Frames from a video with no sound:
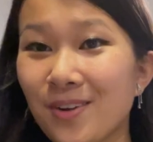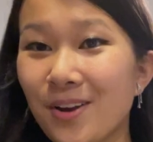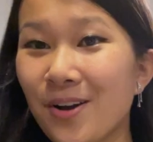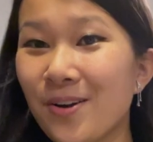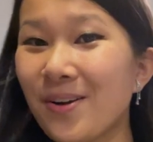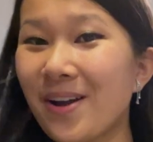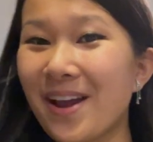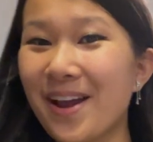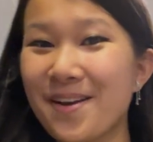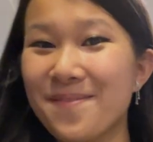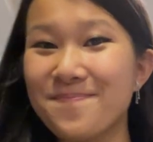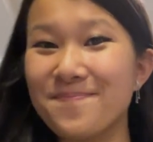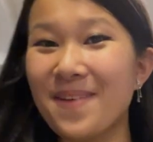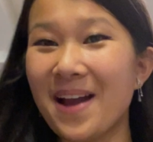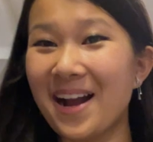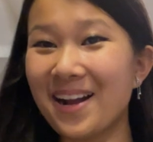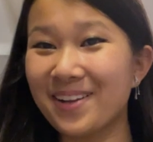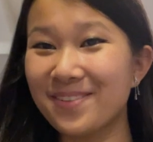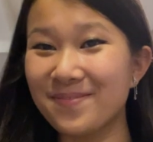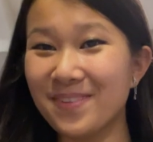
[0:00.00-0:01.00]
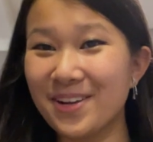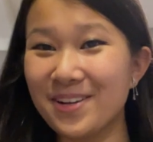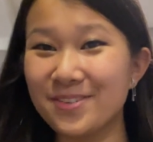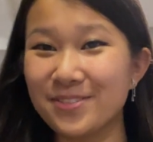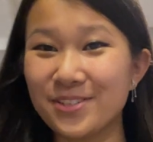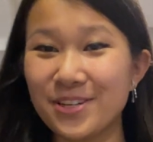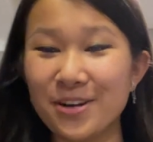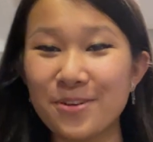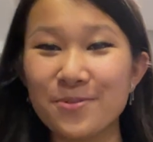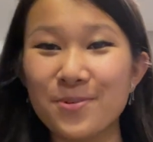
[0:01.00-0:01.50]
Okay, I'm back in my
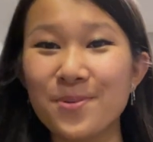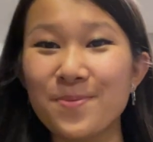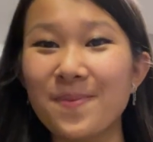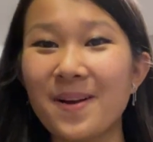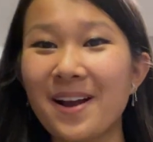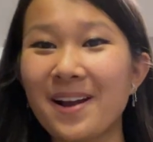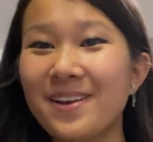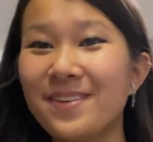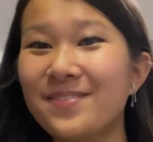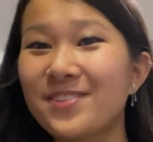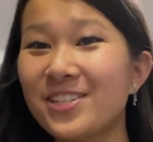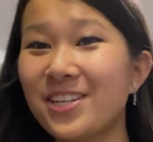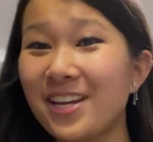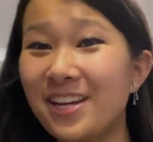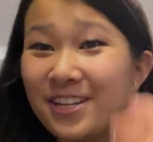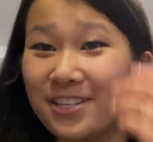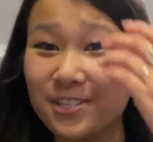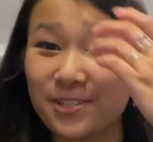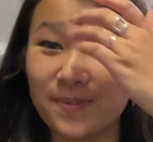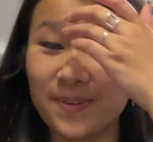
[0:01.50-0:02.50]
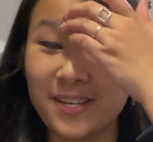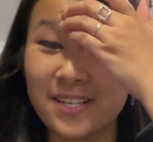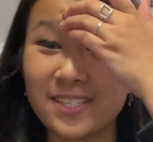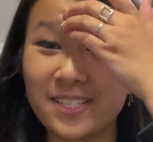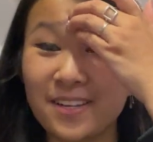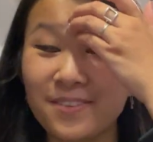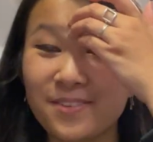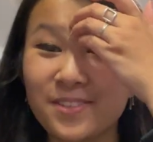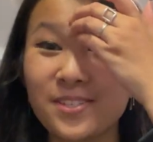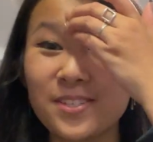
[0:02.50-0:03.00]
hotel room. I have changed because
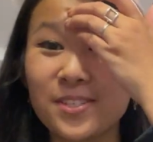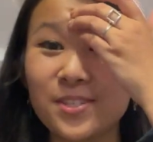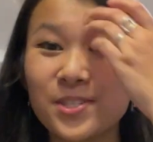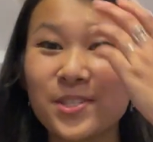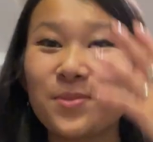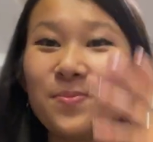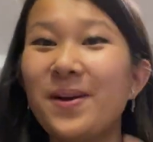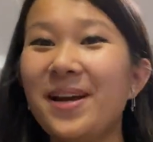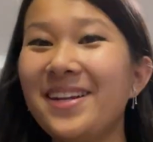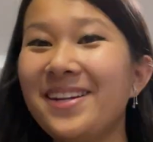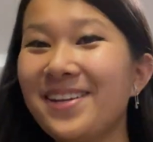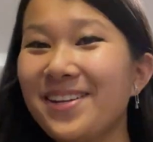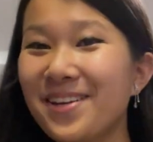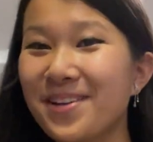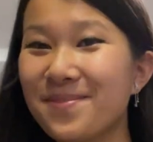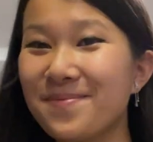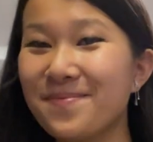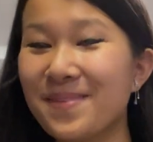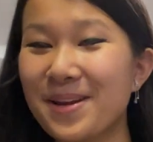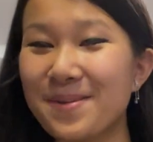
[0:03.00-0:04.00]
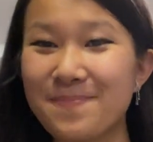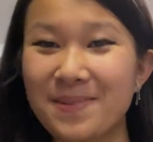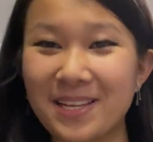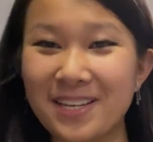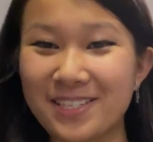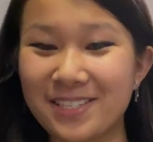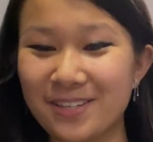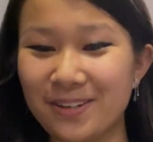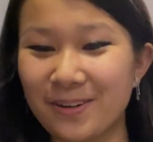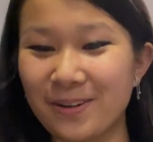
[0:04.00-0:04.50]
I was just sweating in my
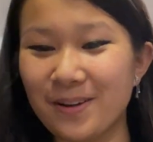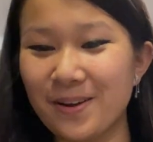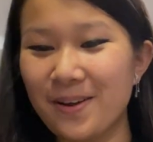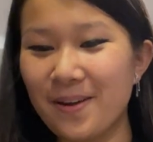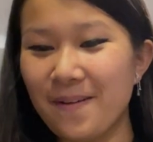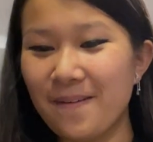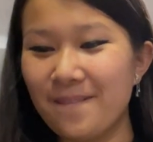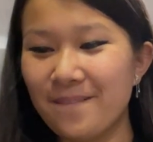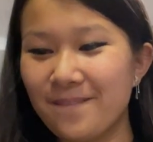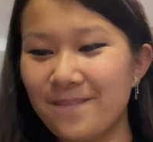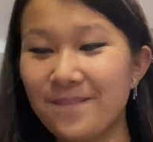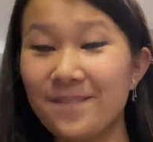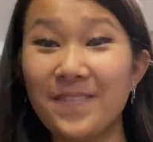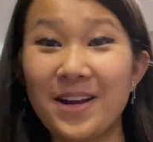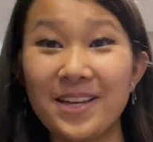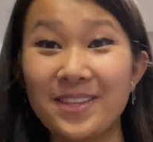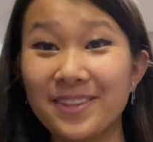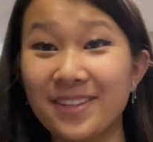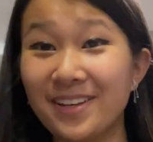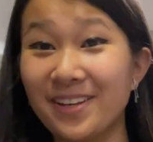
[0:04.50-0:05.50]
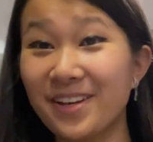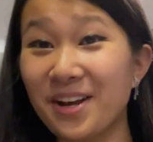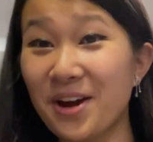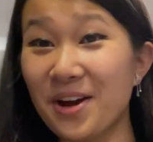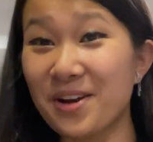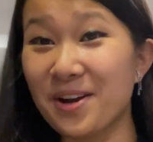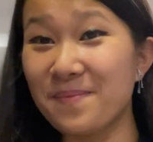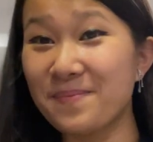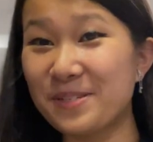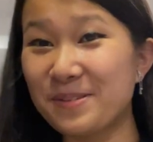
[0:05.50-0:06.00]
blazer. Finally, it
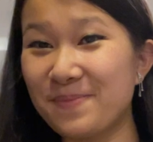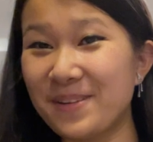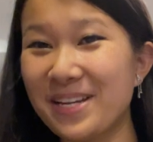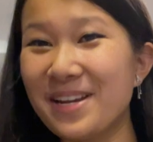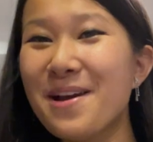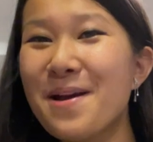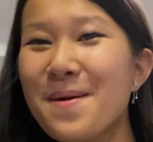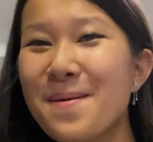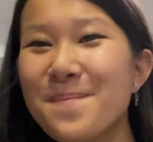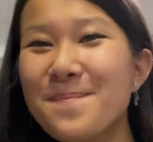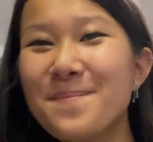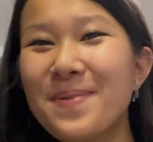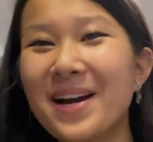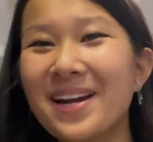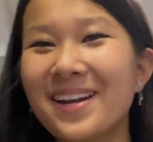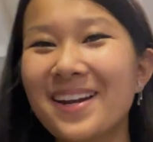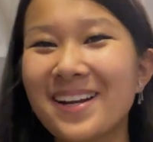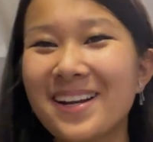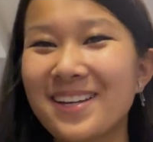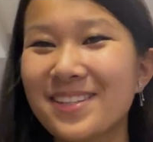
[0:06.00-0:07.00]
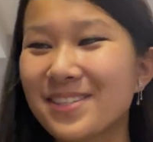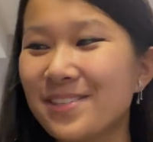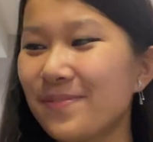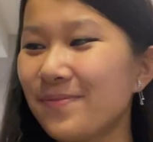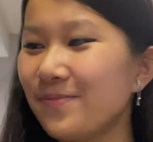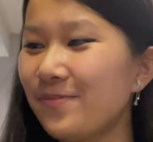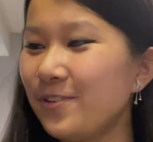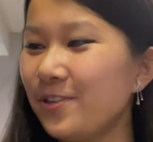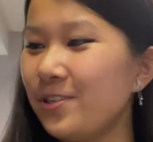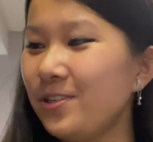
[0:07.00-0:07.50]
caught up to me. But I got
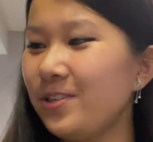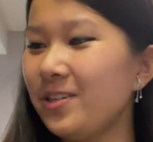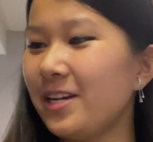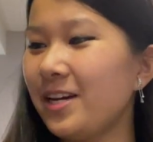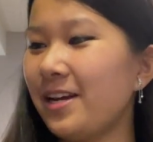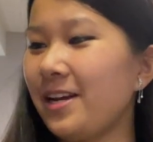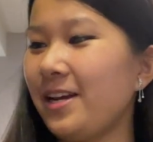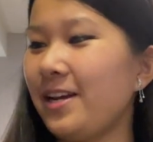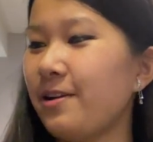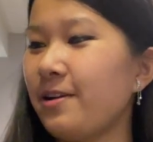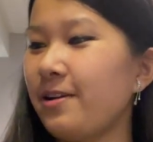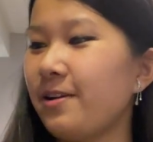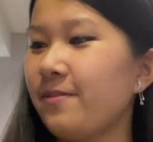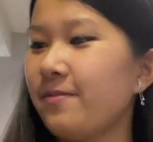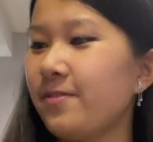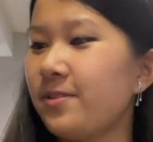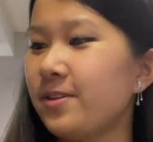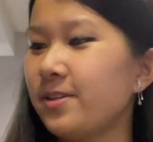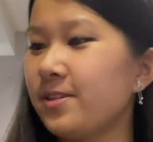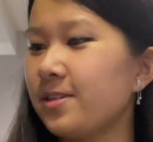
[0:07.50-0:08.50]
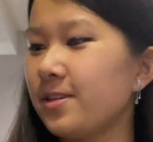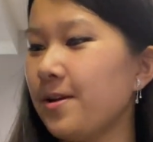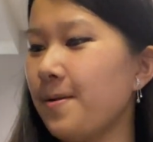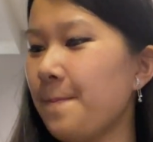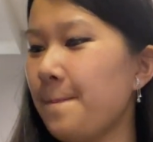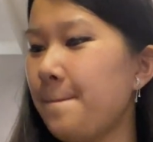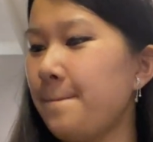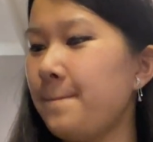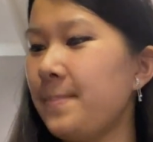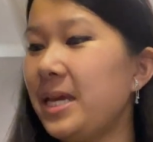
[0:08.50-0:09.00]
some food. I have this
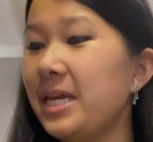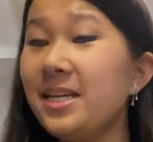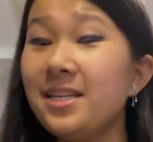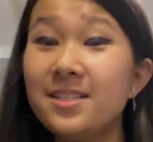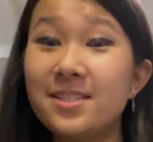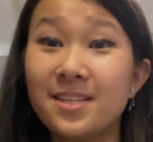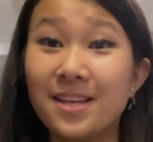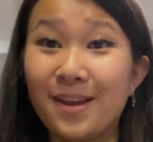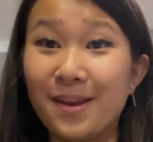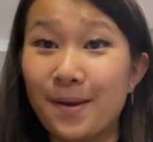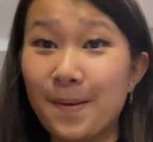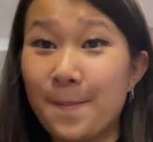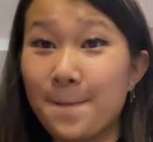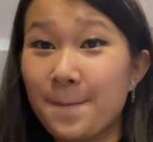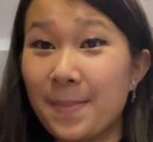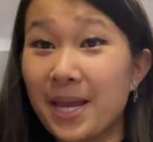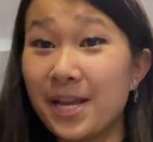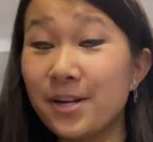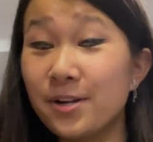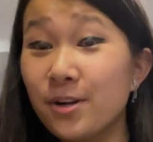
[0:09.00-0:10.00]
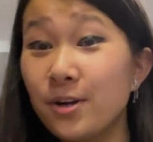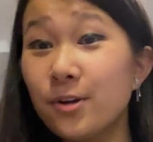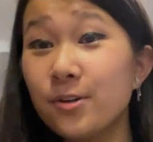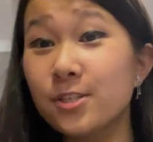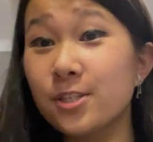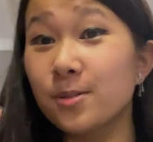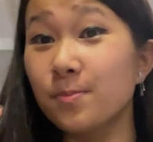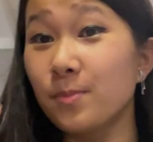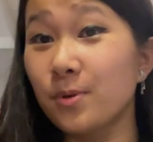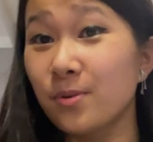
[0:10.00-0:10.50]
amazing mango
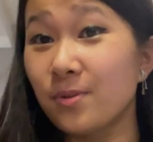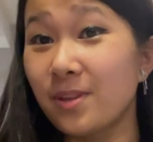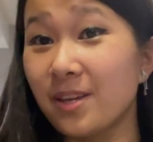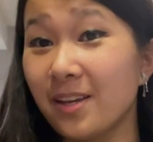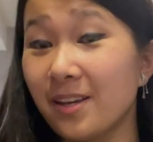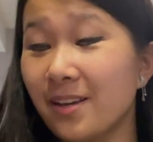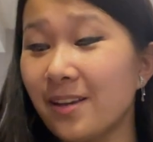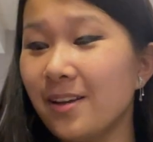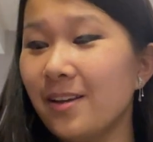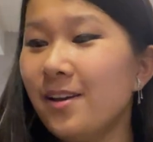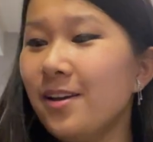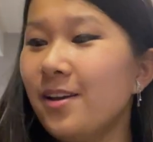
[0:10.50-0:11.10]
smoothie